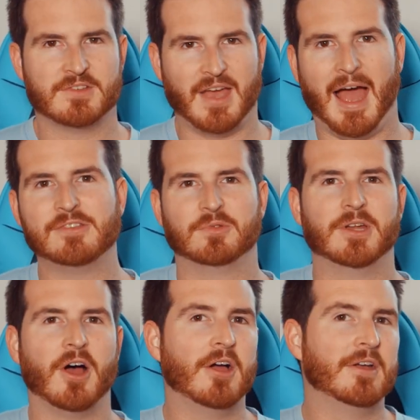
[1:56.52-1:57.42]
So as we
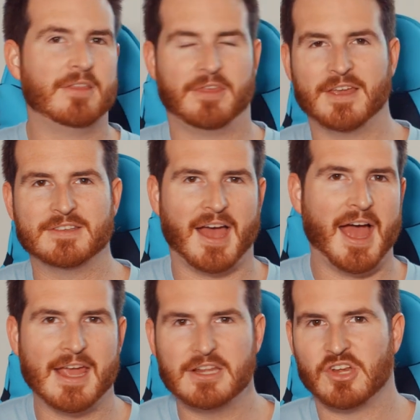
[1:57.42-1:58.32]
know, things
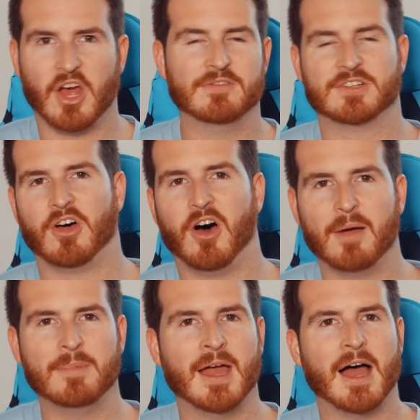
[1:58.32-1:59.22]
age over
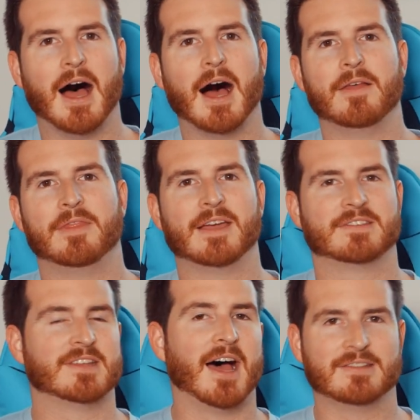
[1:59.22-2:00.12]
time. They
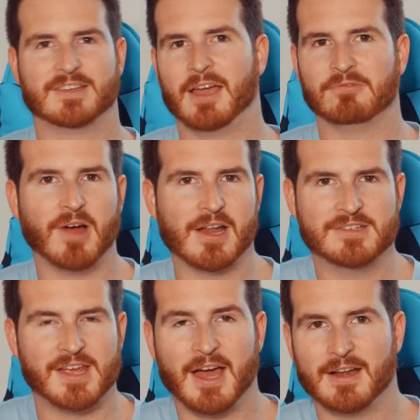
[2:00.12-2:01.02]
start to get run
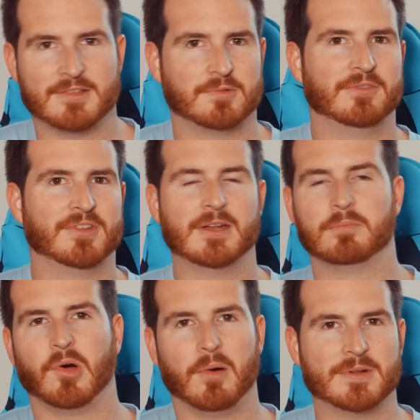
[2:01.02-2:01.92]
down, as we've seen
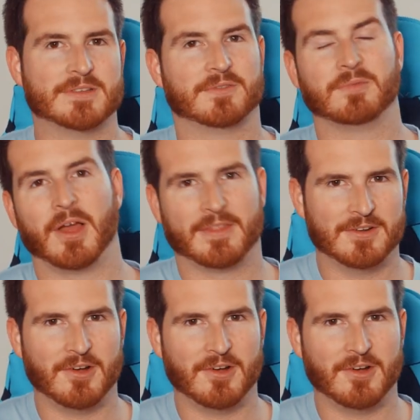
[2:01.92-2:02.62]
in properties from like the